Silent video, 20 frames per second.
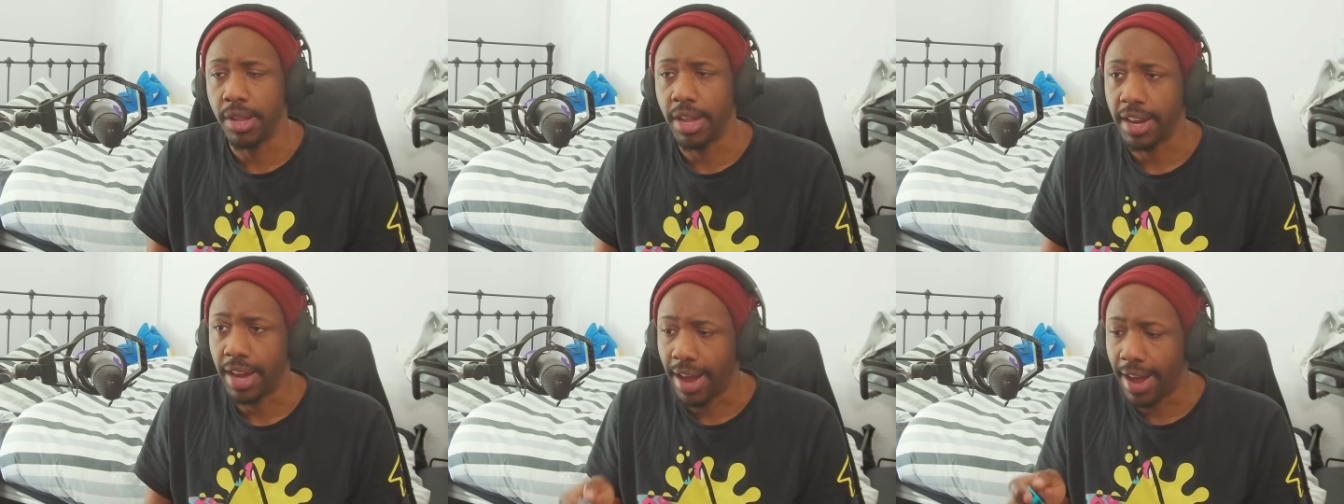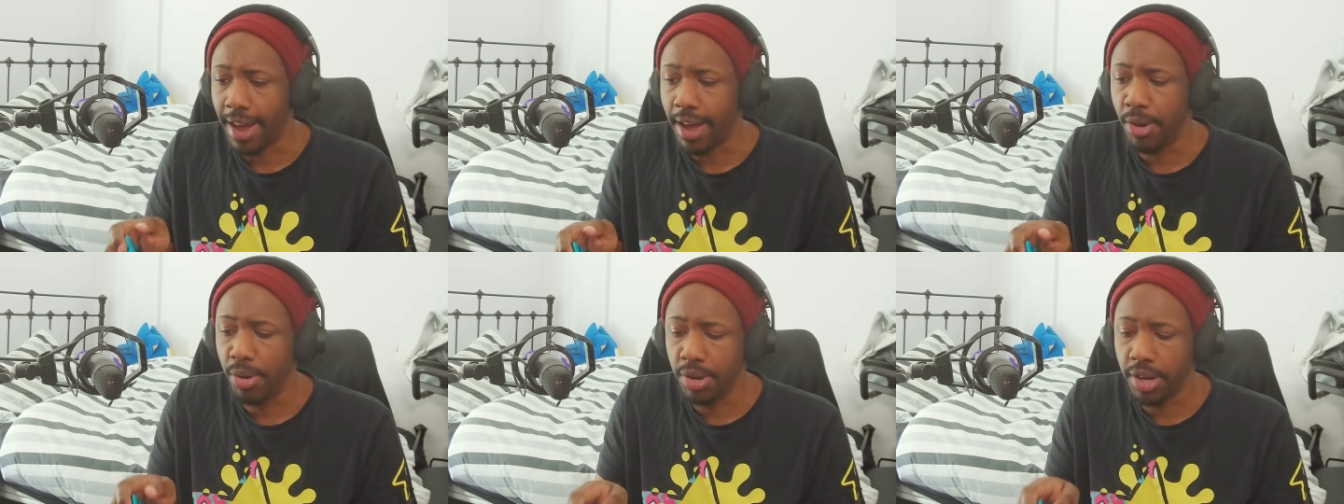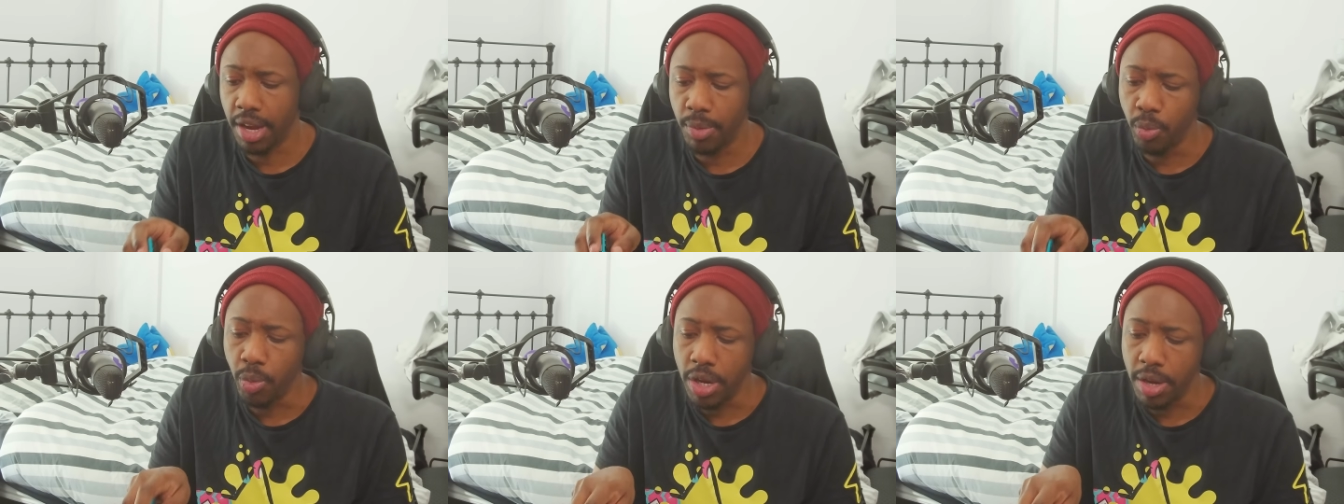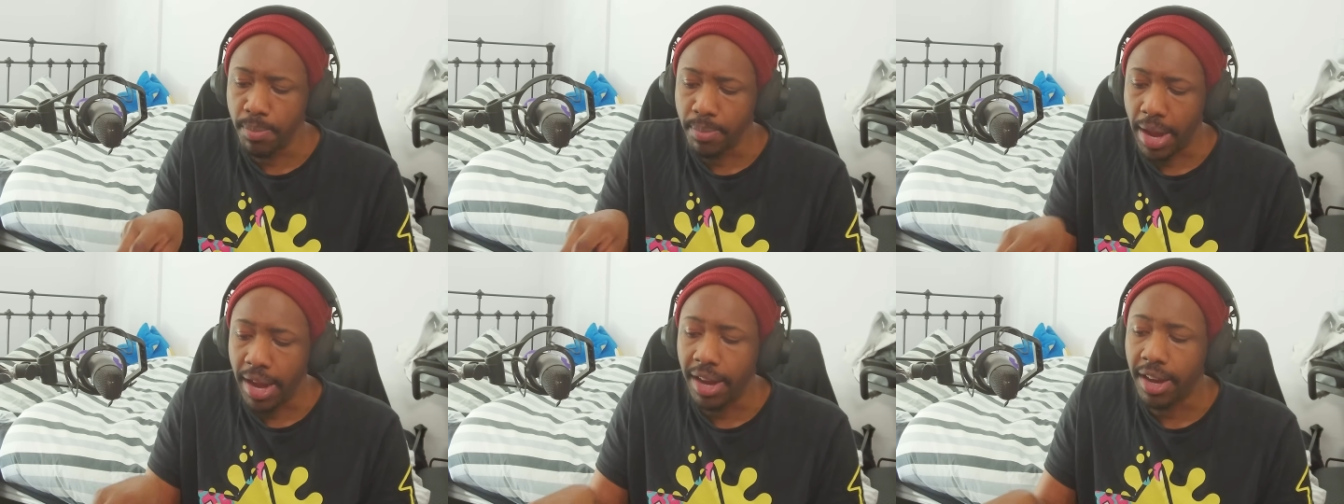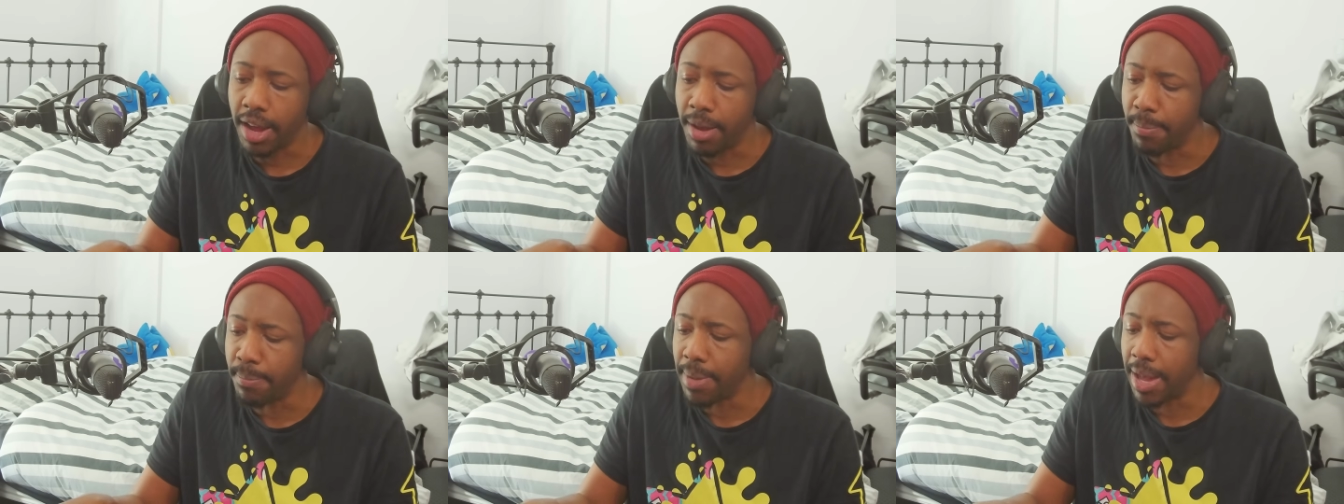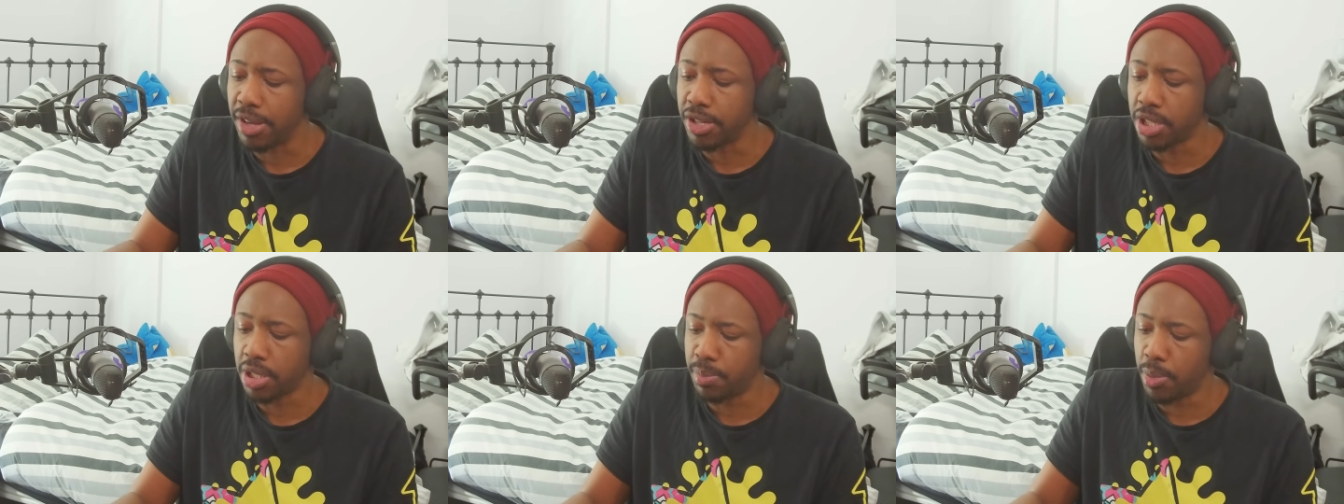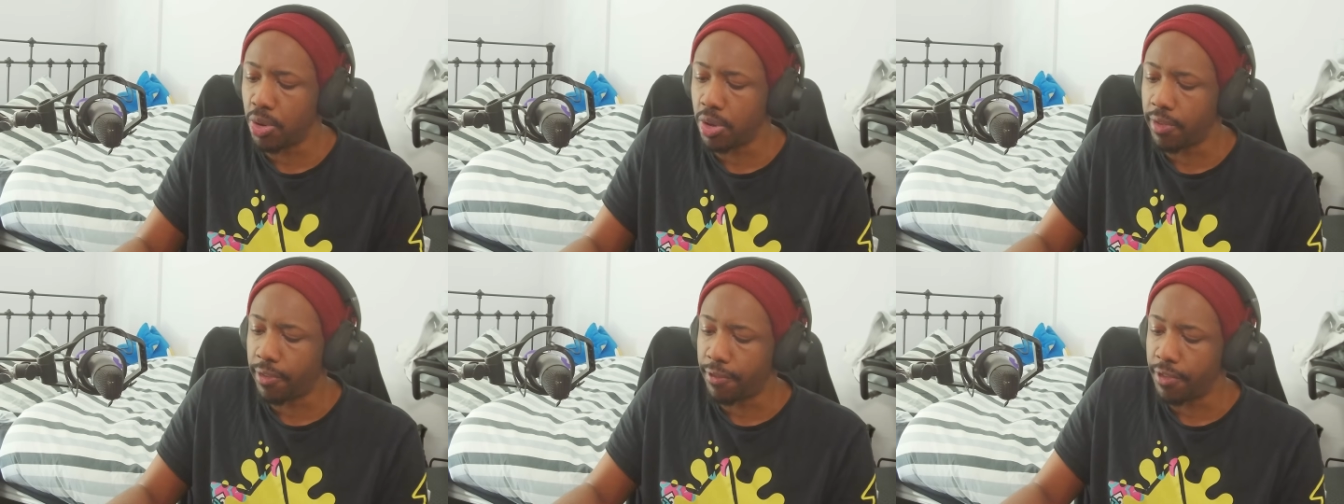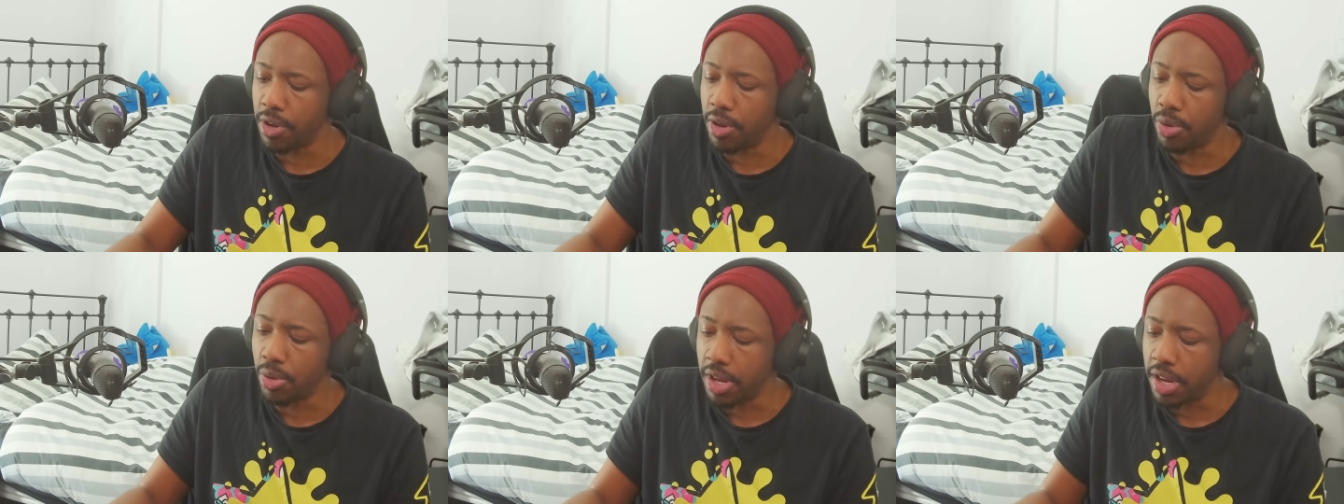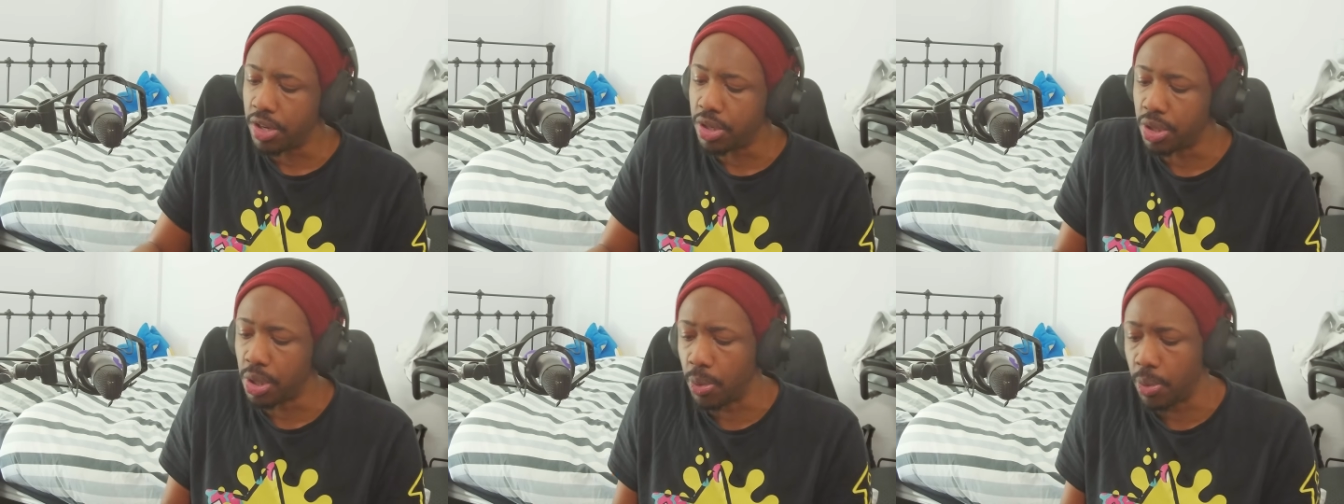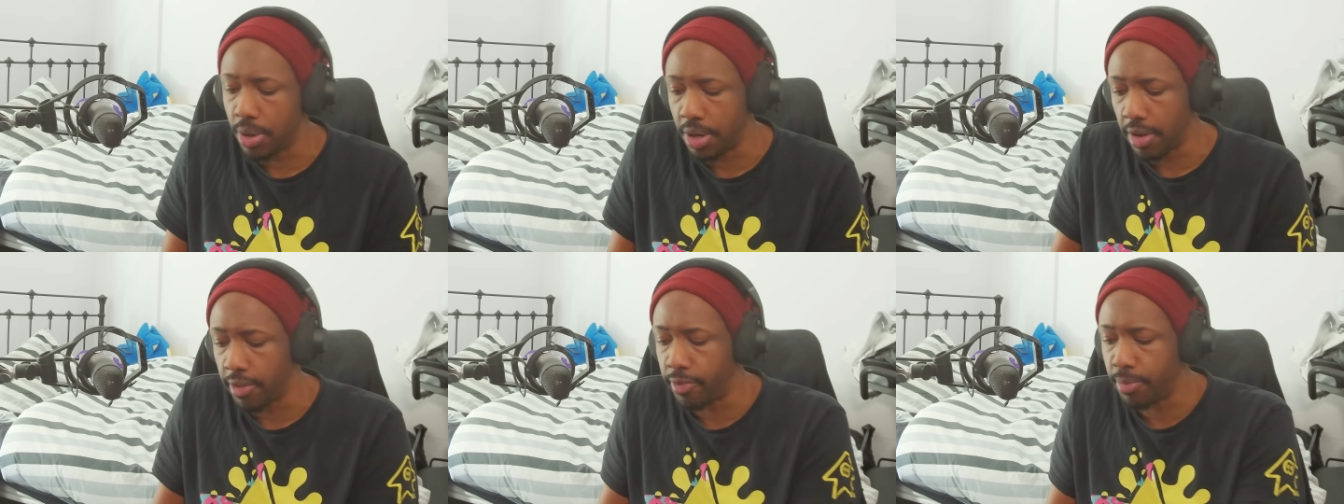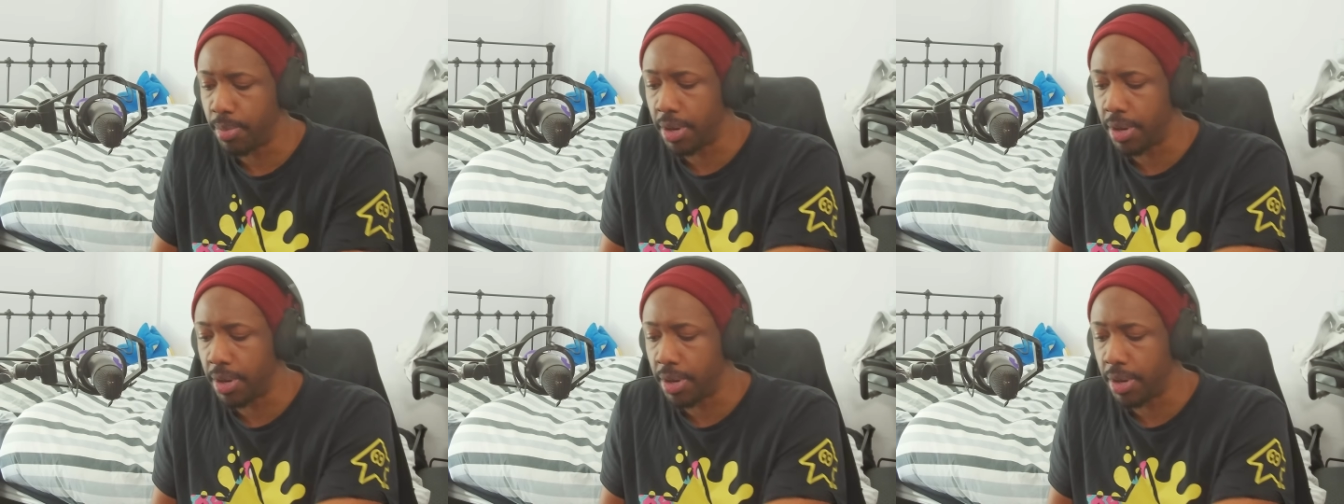Like, how can we make a mouse mode feel intuitive?